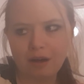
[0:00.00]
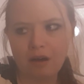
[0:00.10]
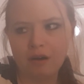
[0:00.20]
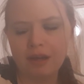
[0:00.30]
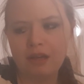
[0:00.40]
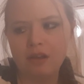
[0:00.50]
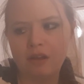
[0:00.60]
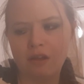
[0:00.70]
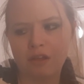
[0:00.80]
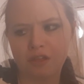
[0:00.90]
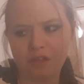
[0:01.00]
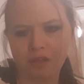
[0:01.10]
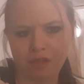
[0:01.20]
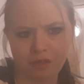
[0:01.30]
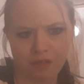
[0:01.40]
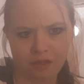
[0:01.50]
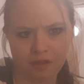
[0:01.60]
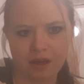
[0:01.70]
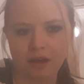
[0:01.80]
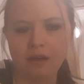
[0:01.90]
I
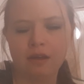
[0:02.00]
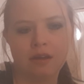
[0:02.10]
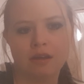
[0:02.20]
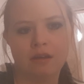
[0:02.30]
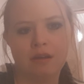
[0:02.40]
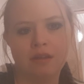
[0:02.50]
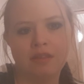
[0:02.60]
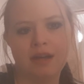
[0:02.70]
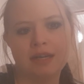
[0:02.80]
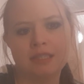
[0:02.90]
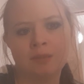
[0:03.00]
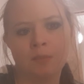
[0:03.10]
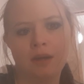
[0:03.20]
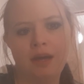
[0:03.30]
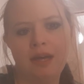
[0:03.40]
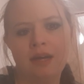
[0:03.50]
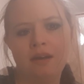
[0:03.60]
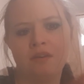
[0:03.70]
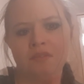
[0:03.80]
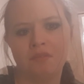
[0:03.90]
think there's
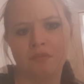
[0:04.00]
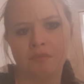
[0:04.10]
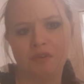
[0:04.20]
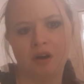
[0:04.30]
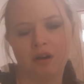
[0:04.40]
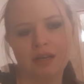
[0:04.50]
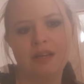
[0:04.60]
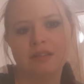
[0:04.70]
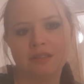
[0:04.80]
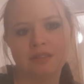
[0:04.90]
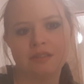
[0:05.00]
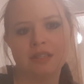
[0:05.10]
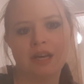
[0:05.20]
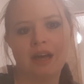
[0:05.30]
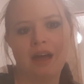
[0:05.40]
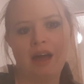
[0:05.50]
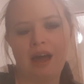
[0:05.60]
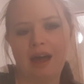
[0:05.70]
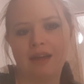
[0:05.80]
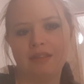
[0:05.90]
being nice
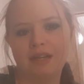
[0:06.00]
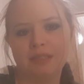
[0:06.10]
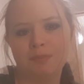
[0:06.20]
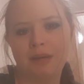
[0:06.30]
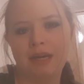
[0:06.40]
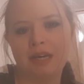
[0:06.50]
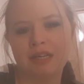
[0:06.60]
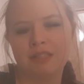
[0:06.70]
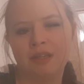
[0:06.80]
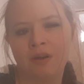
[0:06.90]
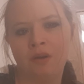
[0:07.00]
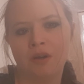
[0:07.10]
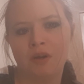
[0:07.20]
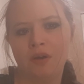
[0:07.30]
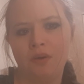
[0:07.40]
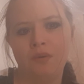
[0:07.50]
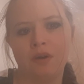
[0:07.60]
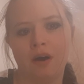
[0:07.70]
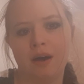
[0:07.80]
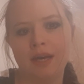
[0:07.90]
and there's being too
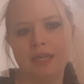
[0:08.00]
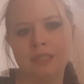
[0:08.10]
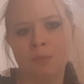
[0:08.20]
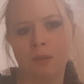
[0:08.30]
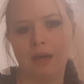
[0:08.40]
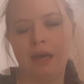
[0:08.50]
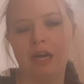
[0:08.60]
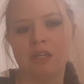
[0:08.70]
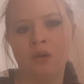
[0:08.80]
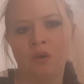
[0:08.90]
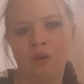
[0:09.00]
nice, being a